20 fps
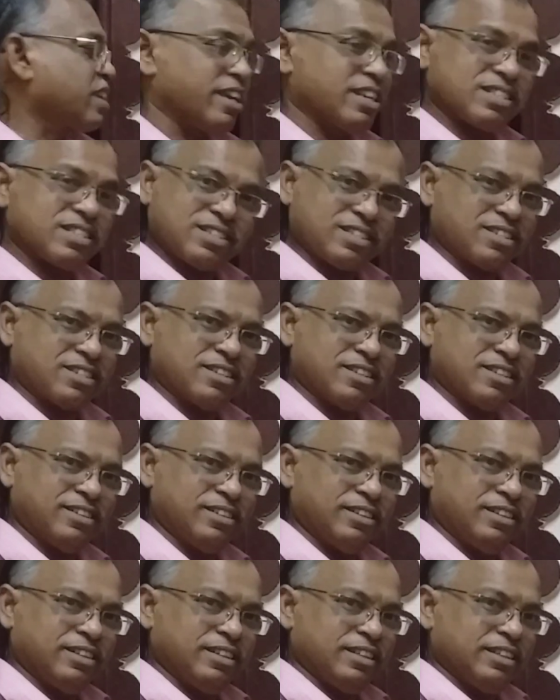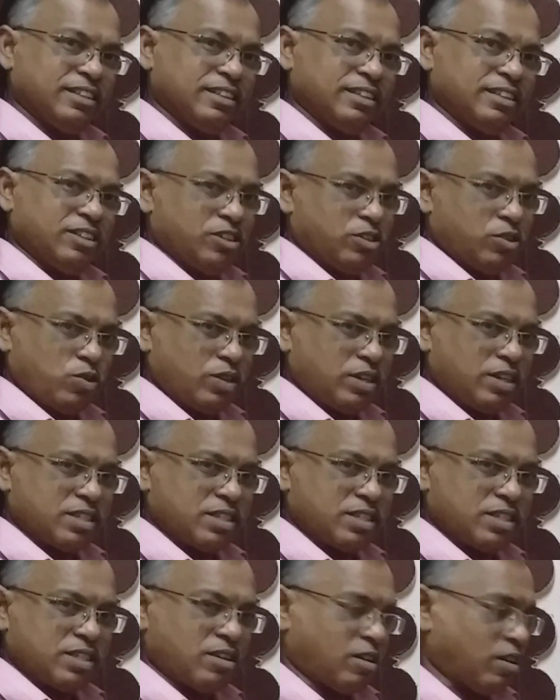case. You
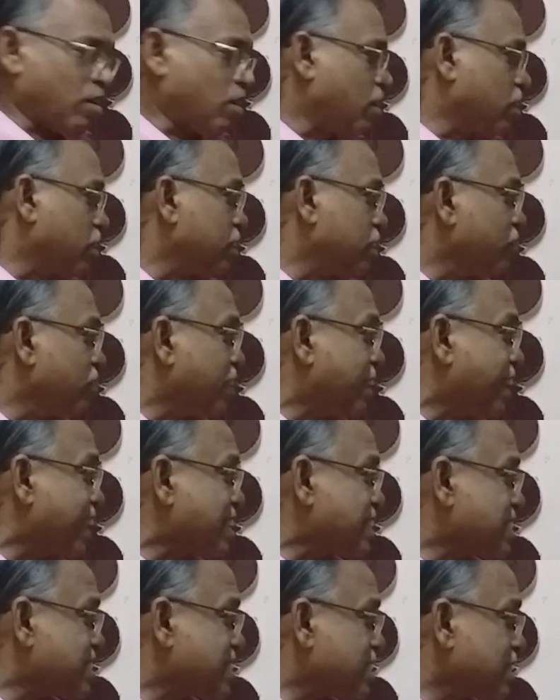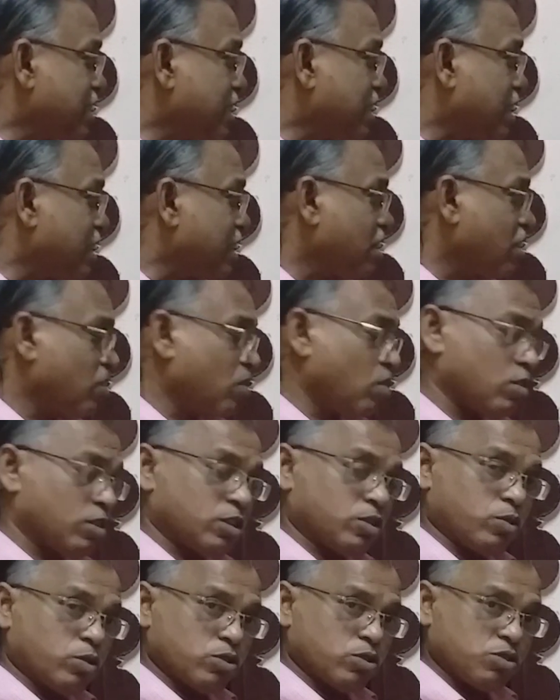understand or not? When x greater than or
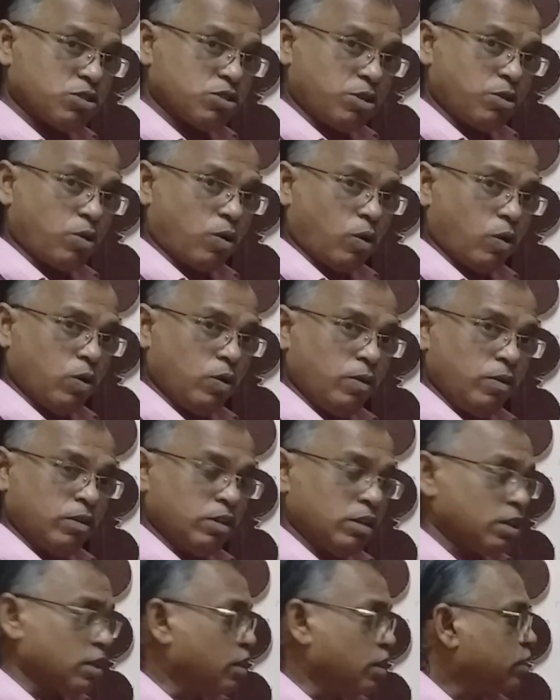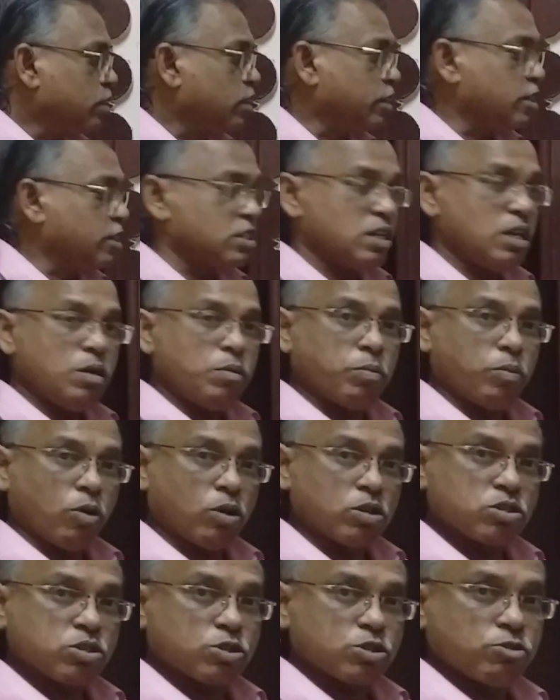equal to 0, that is a
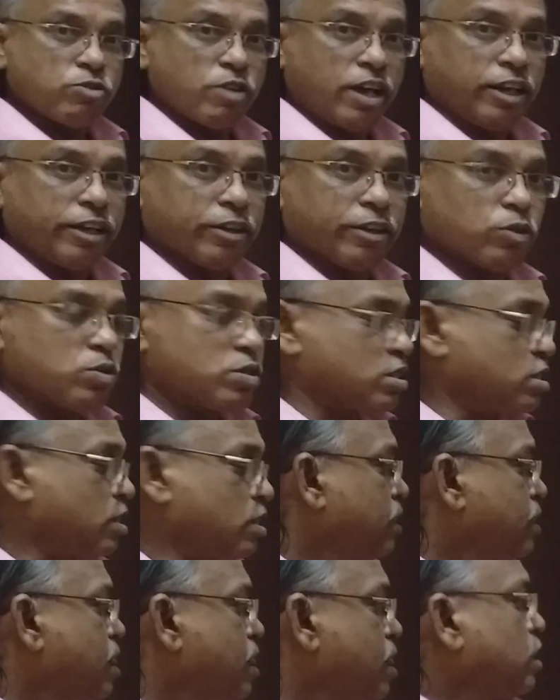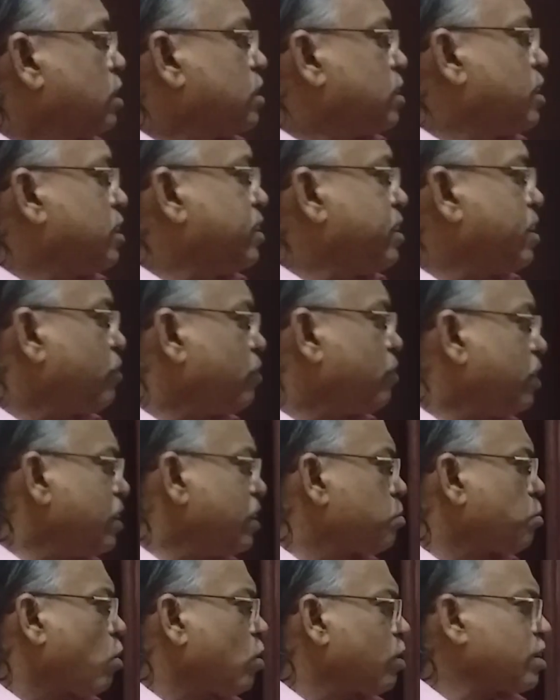positive values, then
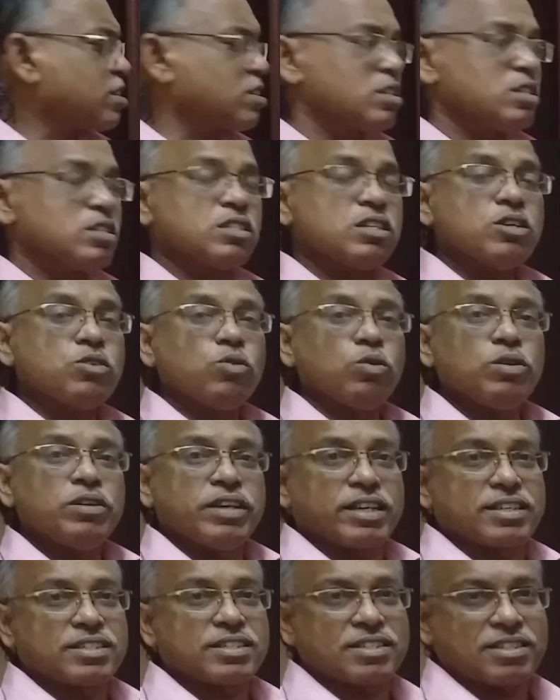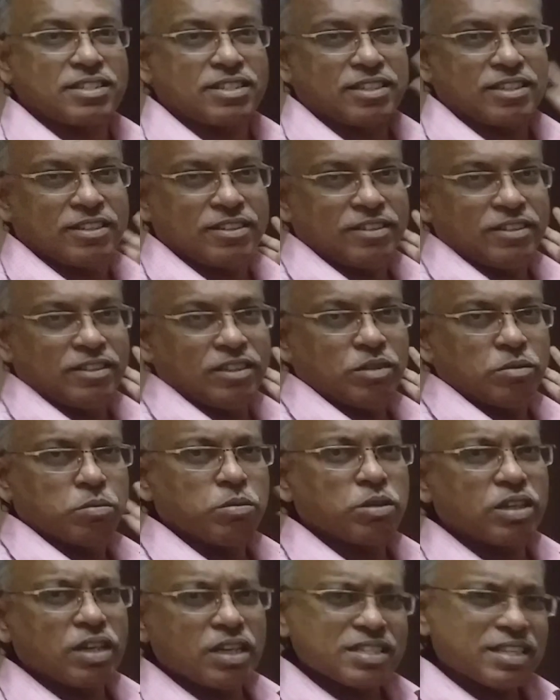definitely mod x is equal to x.
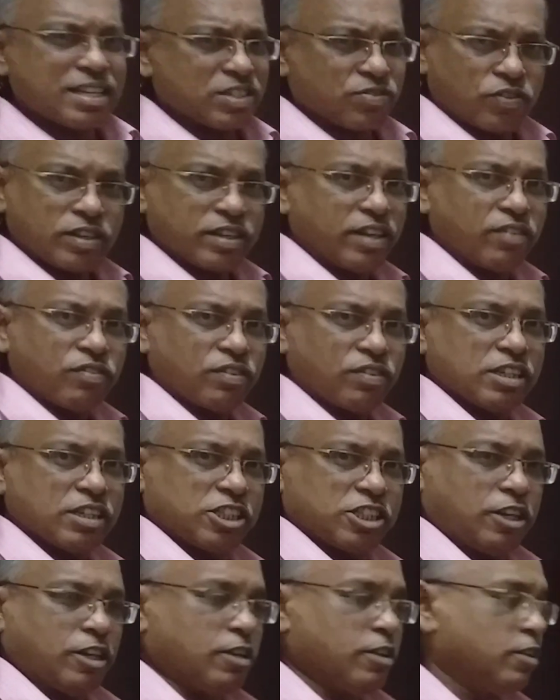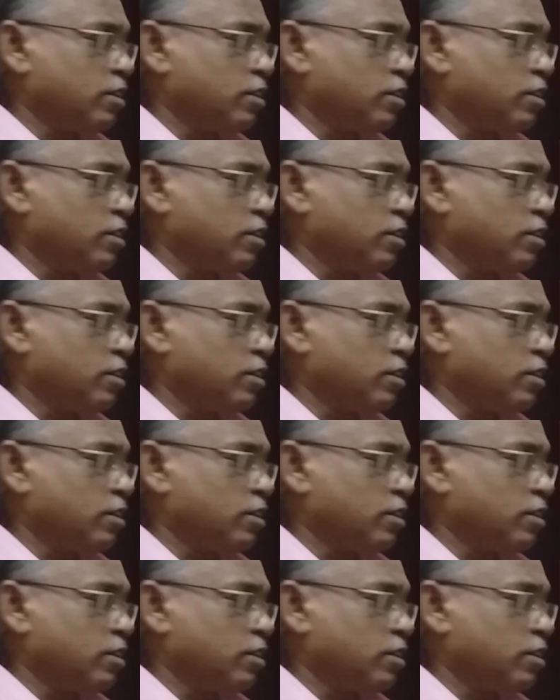Because that's for definition.